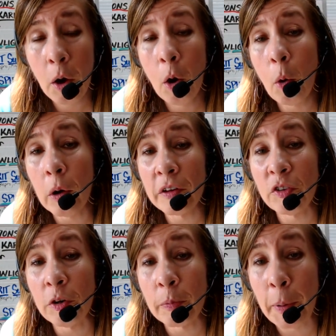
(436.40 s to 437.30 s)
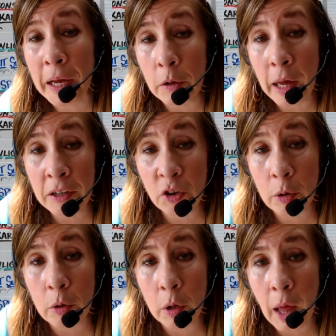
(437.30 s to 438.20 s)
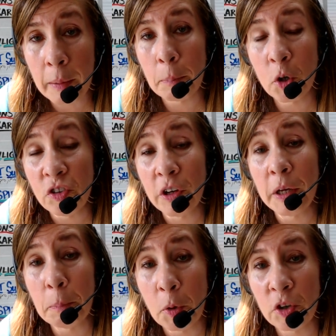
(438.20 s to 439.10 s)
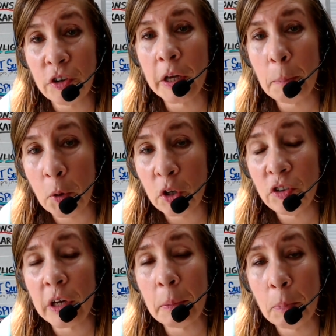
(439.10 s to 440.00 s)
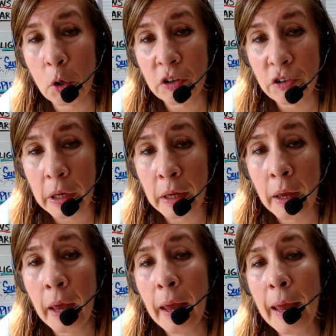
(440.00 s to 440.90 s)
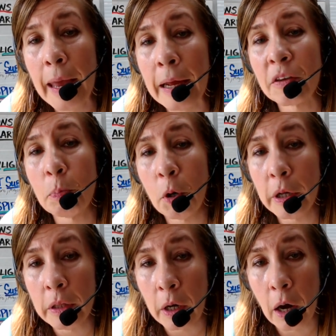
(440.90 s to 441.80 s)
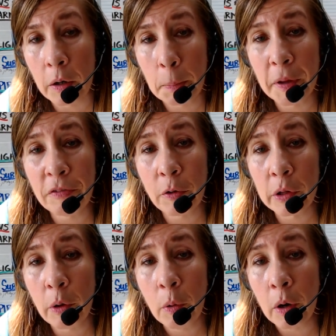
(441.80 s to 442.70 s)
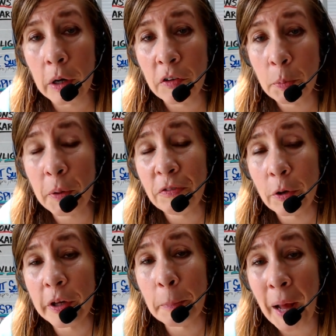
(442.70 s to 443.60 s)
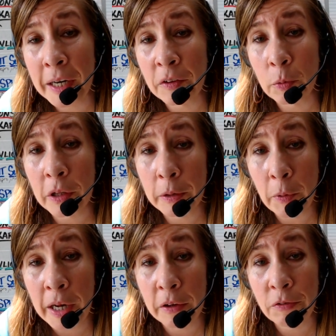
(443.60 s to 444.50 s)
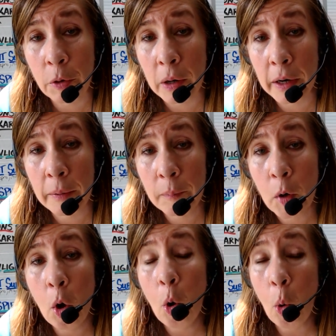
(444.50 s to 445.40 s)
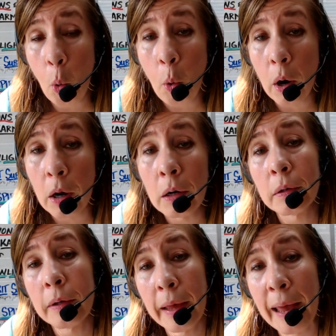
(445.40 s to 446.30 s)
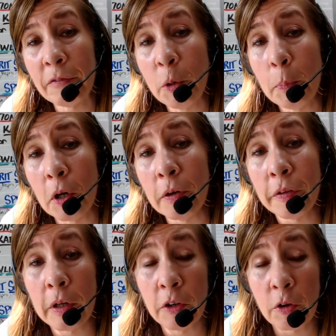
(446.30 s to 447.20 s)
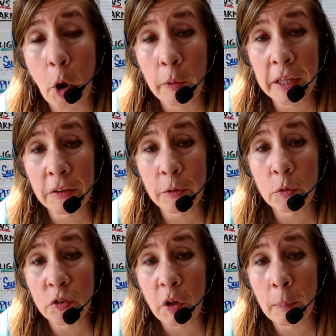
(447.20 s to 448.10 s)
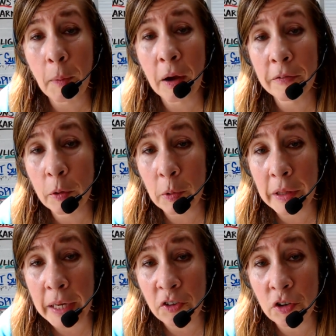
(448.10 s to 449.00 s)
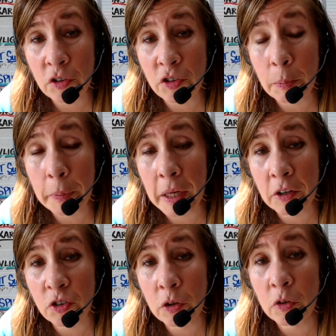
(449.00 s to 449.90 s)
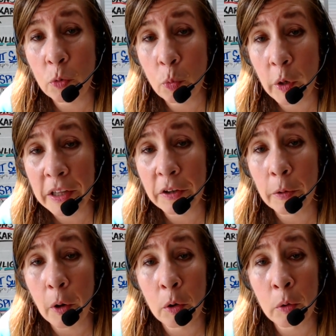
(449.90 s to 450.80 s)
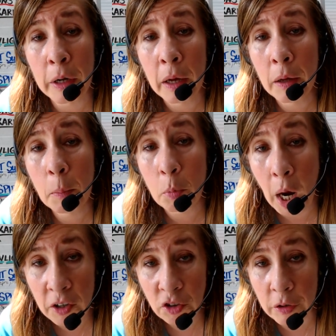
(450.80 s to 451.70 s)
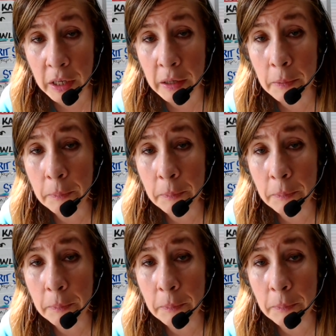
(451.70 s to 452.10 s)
or is your biological clock pushing and pushing and pushing and pushing, and it's putting the cart before the horse before your body's really ready for it? Or have you birthed and you're going through some of the relationship issues with your own progeny?